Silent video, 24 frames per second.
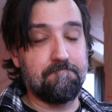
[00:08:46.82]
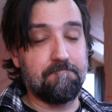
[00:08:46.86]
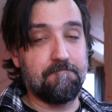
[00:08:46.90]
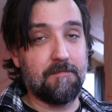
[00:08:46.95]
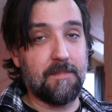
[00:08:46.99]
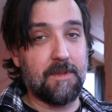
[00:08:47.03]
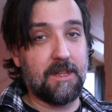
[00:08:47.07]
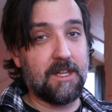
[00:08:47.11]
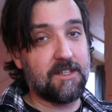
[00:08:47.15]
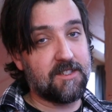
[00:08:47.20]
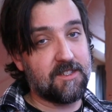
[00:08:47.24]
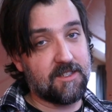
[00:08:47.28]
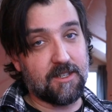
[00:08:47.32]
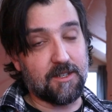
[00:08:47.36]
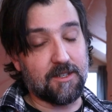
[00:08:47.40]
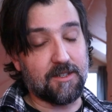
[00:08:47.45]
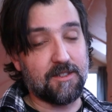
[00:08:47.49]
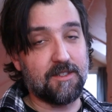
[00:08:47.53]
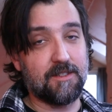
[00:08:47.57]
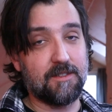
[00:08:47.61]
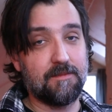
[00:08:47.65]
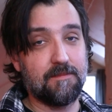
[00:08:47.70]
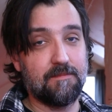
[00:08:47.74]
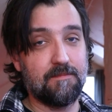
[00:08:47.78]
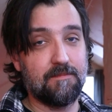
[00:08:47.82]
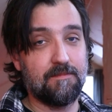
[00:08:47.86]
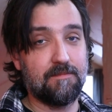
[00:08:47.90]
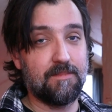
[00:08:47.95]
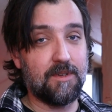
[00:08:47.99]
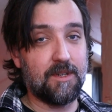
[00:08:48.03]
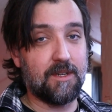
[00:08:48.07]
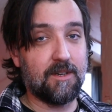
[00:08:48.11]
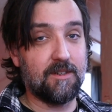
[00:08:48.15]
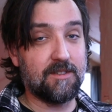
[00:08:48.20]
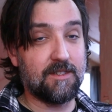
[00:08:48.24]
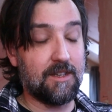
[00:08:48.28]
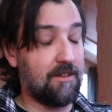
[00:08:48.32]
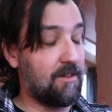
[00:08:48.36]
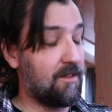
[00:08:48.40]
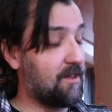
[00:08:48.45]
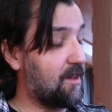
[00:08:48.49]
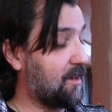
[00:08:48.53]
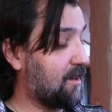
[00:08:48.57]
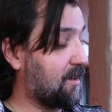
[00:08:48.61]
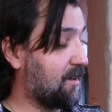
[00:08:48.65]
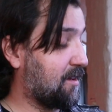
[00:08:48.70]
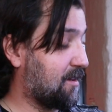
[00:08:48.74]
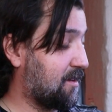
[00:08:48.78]
that sucks, because I
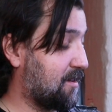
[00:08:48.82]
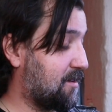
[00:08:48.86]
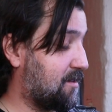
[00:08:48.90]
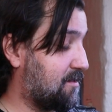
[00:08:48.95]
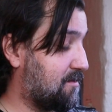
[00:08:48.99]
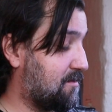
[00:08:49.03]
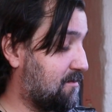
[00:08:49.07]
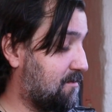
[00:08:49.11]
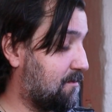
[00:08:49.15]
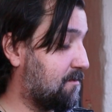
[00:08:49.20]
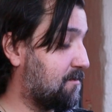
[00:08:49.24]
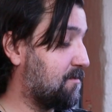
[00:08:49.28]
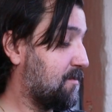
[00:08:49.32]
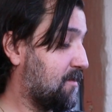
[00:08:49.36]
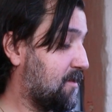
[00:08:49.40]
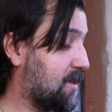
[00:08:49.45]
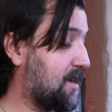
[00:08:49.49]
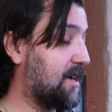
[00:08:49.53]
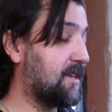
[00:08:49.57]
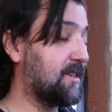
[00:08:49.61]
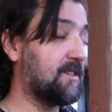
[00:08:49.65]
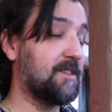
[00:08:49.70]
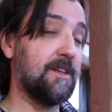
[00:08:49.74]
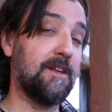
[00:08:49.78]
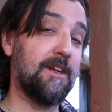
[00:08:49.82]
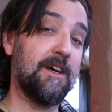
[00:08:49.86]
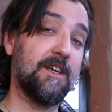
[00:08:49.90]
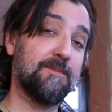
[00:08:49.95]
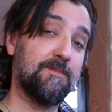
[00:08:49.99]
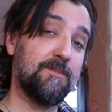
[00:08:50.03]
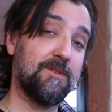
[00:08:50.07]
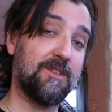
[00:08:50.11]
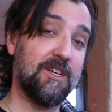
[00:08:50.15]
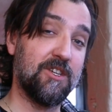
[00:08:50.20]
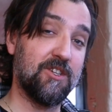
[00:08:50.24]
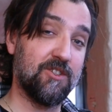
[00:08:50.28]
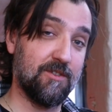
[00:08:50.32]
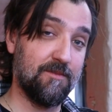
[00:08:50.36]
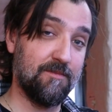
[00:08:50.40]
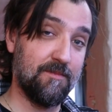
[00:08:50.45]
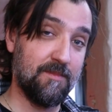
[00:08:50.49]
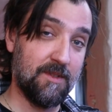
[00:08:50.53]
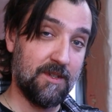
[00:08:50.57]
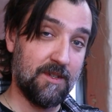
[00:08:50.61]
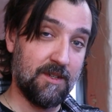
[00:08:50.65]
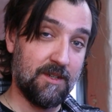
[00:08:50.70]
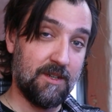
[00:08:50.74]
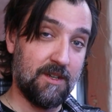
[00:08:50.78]
think the headset has potential.
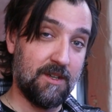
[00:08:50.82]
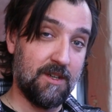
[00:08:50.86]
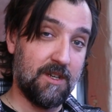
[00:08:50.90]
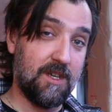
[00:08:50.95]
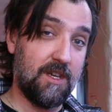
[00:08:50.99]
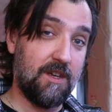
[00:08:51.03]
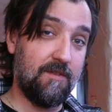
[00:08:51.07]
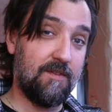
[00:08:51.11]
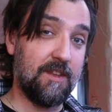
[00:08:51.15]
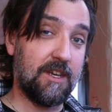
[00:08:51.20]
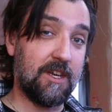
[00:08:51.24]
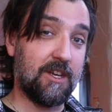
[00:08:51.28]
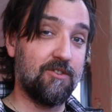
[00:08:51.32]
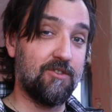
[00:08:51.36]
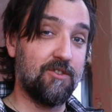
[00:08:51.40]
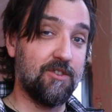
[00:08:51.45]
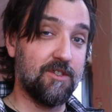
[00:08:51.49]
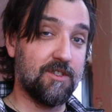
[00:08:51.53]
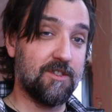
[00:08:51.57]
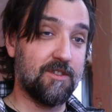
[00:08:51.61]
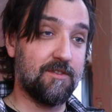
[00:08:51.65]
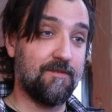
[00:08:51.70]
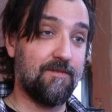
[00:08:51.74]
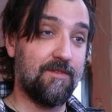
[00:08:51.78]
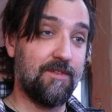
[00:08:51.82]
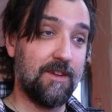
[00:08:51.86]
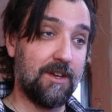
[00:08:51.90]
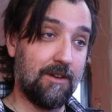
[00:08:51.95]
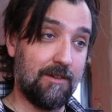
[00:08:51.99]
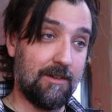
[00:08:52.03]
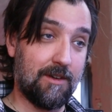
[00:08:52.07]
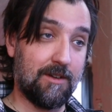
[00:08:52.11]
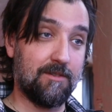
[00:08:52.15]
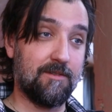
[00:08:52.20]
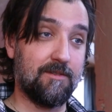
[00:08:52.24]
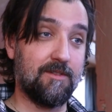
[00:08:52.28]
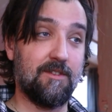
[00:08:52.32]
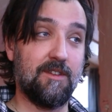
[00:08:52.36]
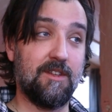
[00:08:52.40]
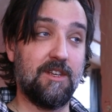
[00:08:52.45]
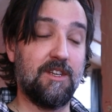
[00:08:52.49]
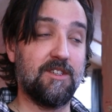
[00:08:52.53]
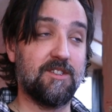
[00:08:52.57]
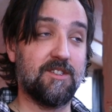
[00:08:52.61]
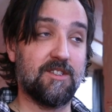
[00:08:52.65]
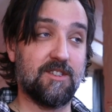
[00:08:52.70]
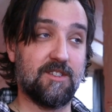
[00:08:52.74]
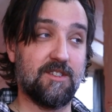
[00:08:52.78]
If they can just figure out
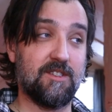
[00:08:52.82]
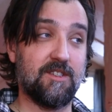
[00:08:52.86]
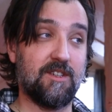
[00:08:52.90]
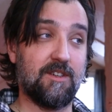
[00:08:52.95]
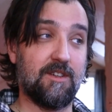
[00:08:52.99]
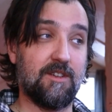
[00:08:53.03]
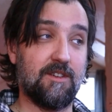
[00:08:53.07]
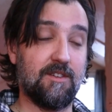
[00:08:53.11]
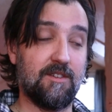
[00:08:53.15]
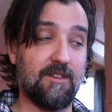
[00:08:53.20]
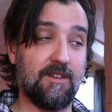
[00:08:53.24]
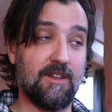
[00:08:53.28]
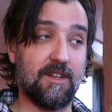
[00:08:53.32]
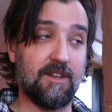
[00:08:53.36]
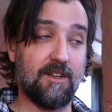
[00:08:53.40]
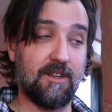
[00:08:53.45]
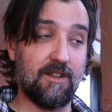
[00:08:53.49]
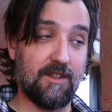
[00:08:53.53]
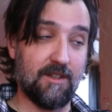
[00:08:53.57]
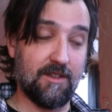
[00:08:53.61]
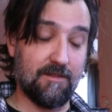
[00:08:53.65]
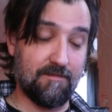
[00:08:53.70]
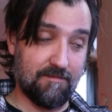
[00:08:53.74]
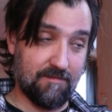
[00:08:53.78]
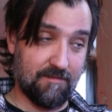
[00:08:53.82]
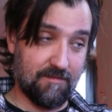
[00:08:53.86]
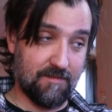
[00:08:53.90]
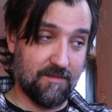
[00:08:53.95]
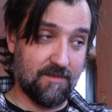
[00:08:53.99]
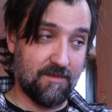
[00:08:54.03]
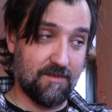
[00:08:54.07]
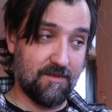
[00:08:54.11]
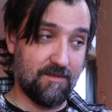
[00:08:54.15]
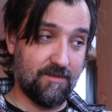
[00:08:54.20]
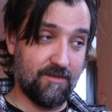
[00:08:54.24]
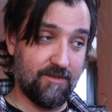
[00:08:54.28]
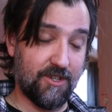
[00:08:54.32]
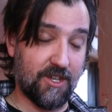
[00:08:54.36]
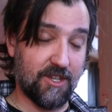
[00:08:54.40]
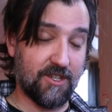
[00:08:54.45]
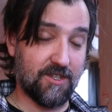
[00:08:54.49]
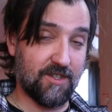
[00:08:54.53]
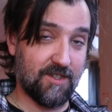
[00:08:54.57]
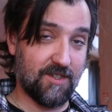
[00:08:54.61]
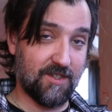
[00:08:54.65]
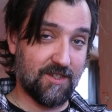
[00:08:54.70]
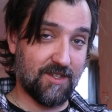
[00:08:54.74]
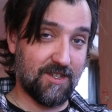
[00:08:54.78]
these little
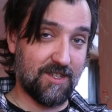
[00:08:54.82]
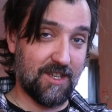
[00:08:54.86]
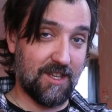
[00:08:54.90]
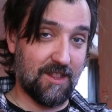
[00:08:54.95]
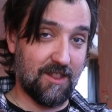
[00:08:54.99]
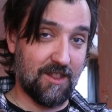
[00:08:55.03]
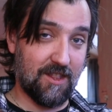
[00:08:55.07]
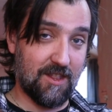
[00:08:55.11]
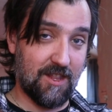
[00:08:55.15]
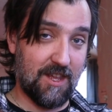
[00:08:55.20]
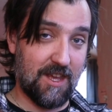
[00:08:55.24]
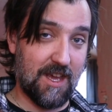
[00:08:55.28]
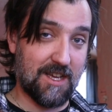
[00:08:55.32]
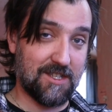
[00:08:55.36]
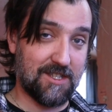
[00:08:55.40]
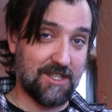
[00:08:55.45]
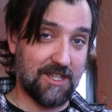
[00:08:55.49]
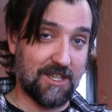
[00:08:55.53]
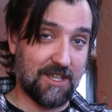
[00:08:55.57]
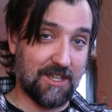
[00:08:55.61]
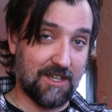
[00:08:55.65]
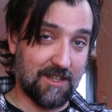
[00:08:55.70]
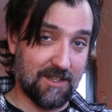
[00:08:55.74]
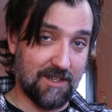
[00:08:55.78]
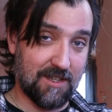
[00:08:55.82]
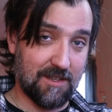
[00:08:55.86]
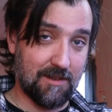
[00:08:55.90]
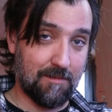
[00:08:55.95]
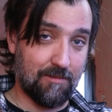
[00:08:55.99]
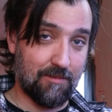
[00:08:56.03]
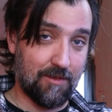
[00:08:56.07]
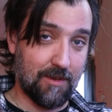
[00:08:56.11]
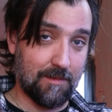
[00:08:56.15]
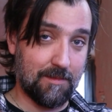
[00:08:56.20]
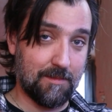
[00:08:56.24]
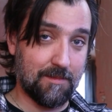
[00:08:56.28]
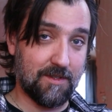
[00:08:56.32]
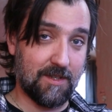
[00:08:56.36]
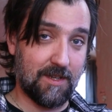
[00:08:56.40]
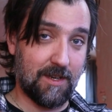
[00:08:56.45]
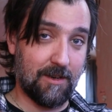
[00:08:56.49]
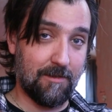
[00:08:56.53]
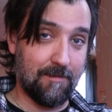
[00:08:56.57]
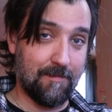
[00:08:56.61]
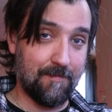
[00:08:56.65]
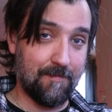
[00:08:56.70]
dusts in the attic problems here.